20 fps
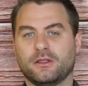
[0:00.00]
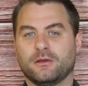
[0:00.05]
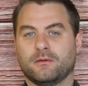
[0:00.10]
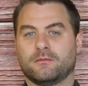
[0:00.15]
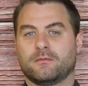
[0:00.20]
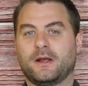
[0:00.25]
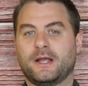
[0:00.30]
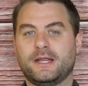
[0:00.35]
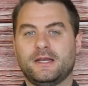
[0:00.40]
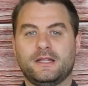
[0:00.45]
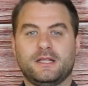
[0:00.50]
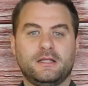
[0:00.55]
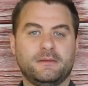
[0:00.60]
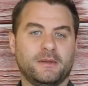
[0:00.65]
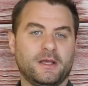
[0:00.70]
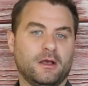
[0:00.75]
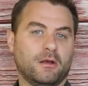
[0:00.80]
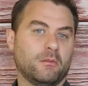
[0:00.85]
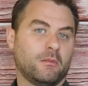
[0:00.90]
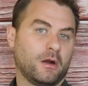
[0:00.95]
the right
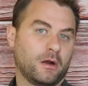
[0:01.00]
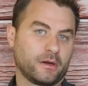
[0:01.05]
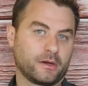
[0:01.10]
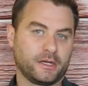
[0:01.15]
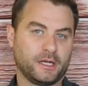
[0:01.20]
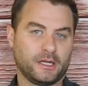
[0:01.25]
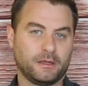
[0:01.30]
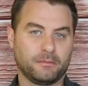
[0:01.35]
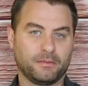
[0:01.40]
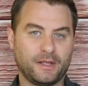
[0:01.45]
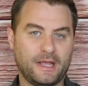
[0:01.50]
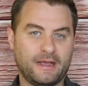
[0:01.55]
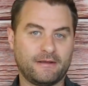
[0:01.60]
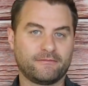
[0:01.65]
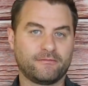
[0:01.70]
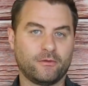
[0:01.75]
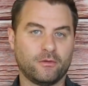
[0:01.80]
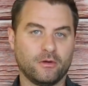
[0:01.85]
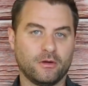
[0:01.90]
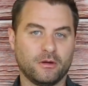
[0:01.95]
email marketing
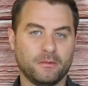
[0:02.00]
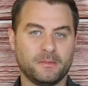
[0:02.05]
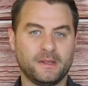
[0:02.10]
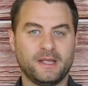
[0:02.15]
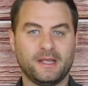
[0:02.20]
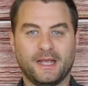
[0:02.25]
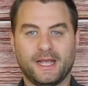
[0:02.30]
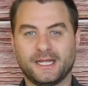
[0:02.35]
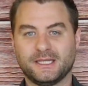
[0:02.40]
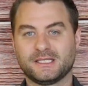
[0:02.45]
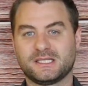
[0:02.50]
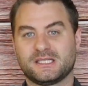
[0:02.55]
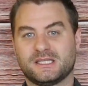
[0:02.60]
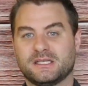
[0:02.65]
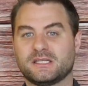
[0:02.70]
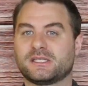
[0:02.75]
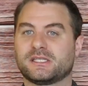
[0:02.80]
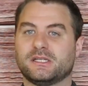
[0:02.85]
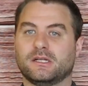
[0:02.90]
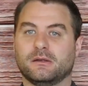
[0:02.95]
platform and
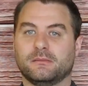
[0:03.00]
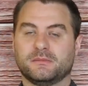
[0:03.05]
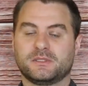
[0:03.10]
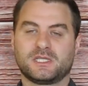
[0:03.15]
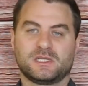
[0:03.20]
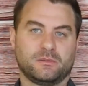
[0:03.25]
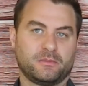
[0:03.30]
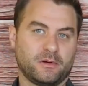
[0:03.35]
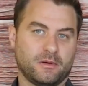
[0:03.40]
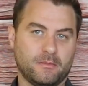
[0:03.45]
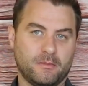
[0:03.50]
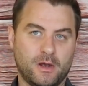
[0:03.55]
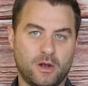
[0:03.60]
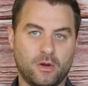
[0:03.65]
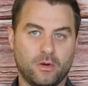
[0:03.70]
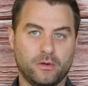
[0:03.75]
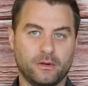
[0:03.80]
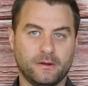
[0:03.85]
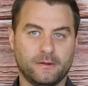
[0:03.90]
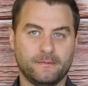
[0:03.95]
systems to
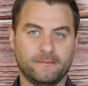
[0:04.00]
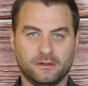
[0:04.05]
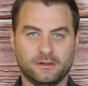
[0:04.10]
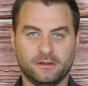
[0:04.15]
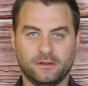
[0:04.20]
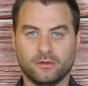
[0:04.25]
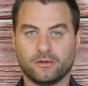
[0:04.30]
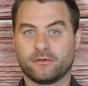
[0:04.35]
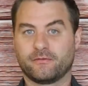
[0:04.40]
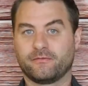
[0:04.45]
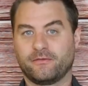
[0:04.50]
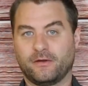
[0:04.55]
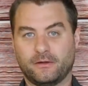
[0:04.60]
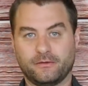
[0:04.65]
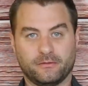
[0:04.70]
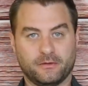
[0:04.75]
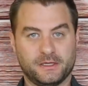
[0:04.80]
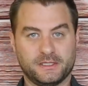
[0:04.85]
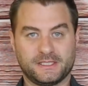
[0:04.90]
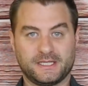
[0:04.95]
promote your
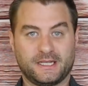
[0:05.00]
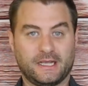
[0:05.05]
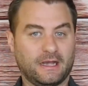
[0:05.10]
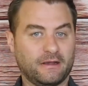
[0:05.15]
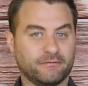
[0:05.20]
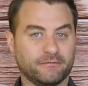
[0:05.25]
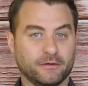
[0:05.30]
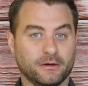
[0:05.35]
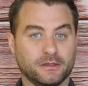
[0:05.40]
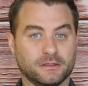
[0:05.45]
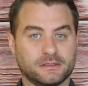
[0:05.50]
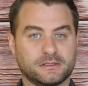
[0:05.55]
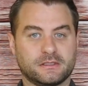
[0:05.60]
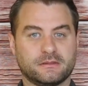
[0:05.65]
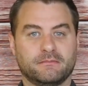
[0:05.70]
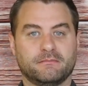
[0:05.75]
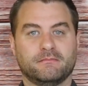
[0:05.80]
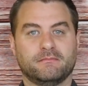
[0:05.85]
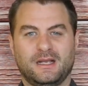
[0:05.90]
fundraising efforts.